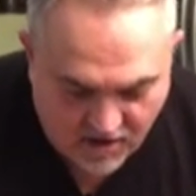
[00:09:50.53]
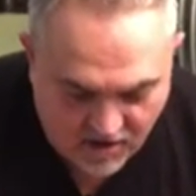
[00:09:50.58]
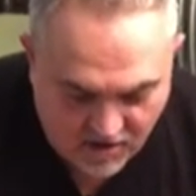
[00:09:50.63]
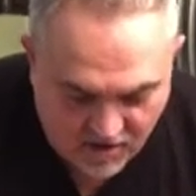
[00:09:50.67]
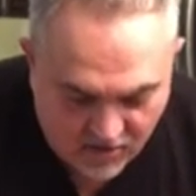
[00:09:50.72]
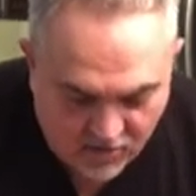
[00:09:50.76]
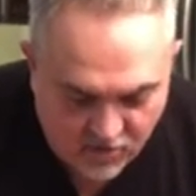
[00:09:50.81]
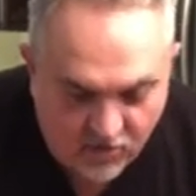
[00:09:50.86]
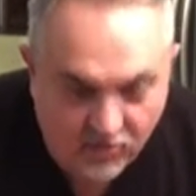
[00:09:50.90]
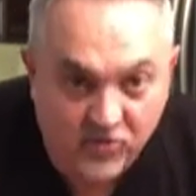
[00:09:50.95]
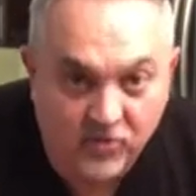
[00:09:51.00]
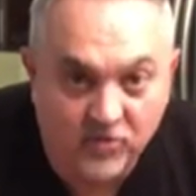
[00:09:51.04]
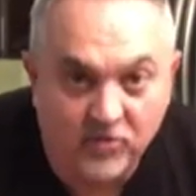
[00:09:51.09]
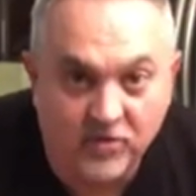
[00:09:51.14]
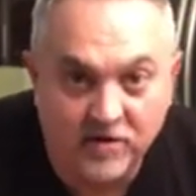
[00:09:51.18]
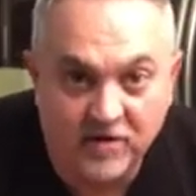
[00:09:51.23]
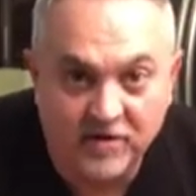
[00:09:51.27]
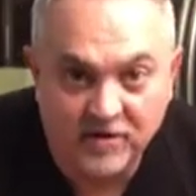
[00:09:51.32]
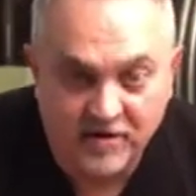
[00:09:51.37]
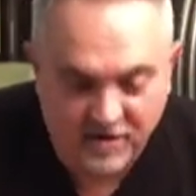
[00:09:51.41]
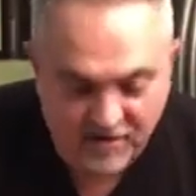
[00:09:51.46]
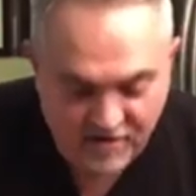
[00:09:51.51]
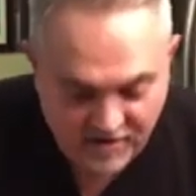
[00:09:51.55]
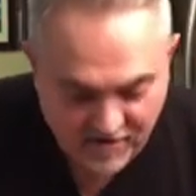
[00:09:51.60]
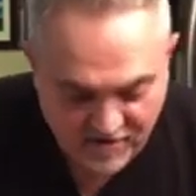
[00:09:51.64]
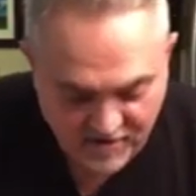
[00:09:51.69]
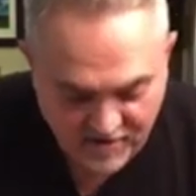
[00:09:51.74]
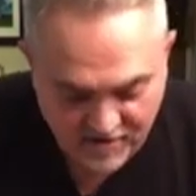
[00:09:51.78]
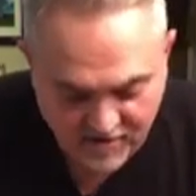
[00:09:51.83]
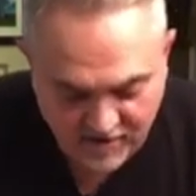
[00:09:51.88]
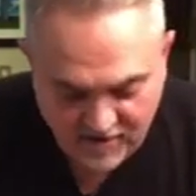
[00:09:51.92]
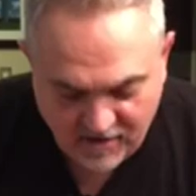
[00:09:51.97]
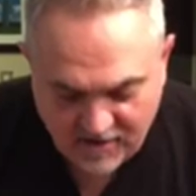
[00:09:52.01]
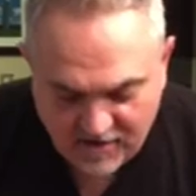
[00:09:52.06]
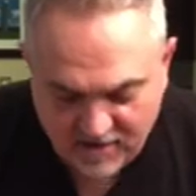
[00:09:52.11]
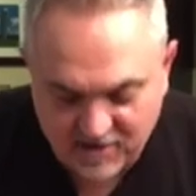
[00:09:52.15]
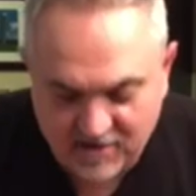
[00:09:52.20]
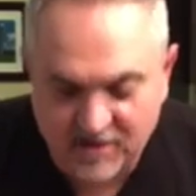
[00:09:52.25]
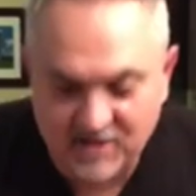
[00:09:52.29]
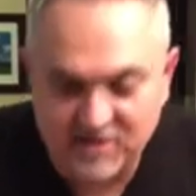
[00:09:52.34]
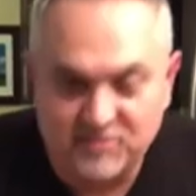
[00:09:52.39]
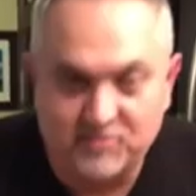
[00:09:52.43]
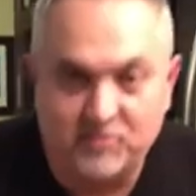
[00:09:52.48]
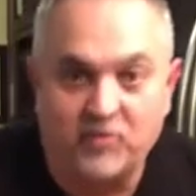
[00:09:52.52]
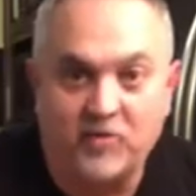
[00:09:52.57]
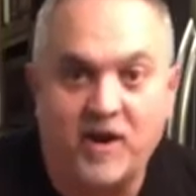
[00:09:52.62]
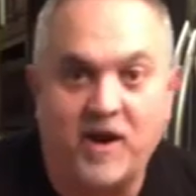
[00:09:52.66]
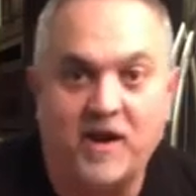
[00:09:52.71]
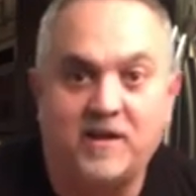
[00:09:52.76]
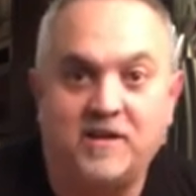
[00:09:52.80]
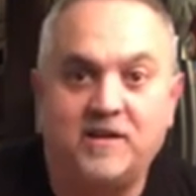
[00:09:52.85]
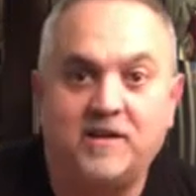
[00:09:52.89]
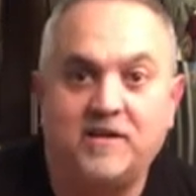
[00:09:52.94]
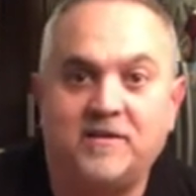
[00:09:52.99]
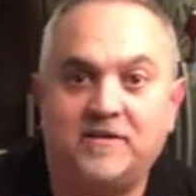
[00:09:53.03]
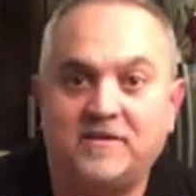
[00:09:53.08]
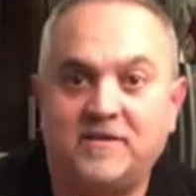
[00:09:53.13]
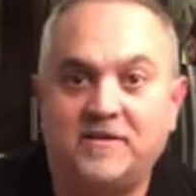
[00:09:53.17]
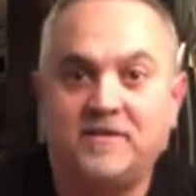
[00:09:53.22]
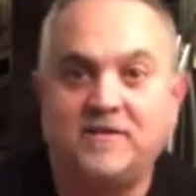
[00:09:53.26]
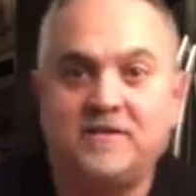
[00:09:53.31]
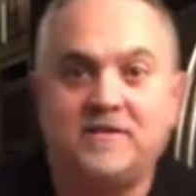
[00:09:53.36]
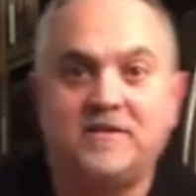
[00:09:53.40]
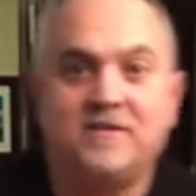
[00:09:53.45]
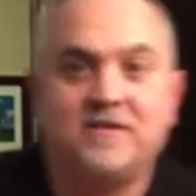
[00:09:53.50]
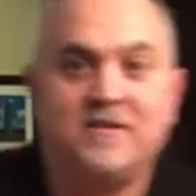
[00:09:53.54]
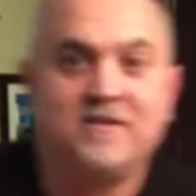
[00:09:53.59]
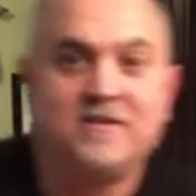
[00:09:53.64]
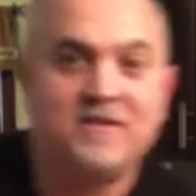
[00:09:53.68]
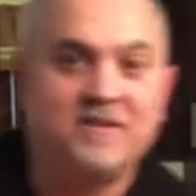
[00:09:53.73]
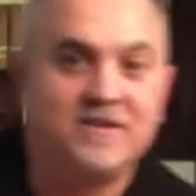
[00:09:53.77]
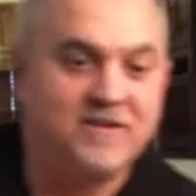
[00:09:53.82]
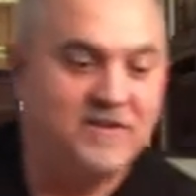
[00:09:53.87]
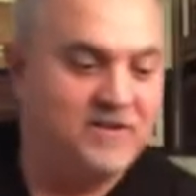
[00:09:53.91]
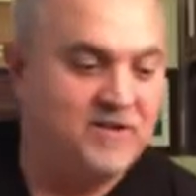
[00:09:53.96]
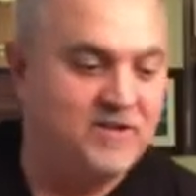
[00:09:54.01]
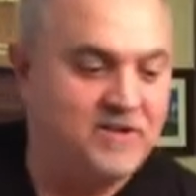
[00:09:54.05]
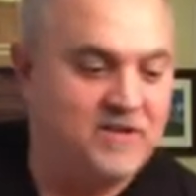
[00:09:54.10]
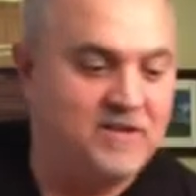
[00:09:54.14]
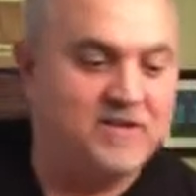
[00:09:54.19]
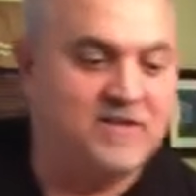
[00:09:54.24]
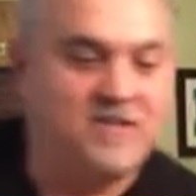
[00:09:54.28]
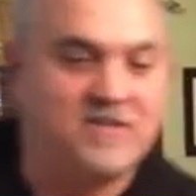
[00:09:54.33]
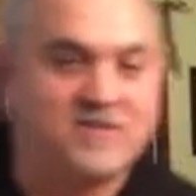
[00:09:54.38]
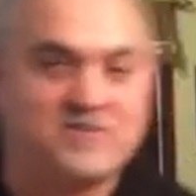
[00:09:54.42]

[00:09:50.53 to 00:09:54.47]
Ooh, look at this bread. Look at this